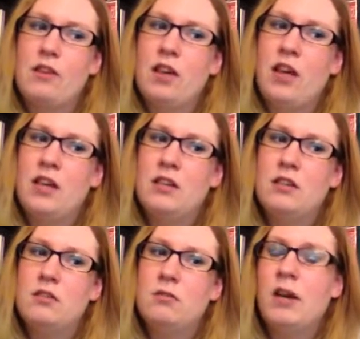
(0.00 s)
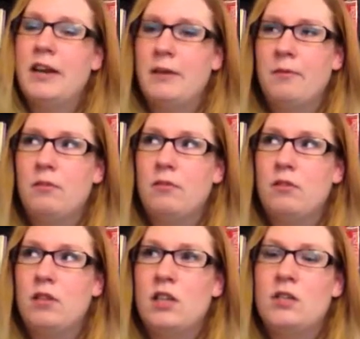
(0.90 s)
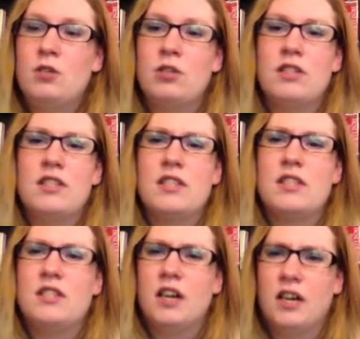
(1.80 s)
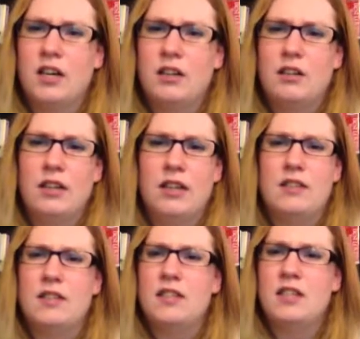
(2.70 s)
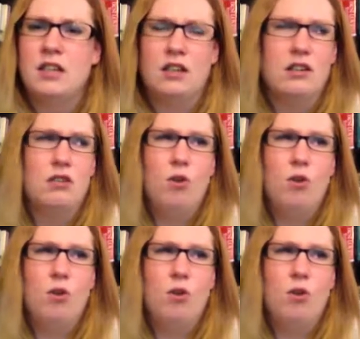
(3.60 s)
and we got out, and the trunk stunk.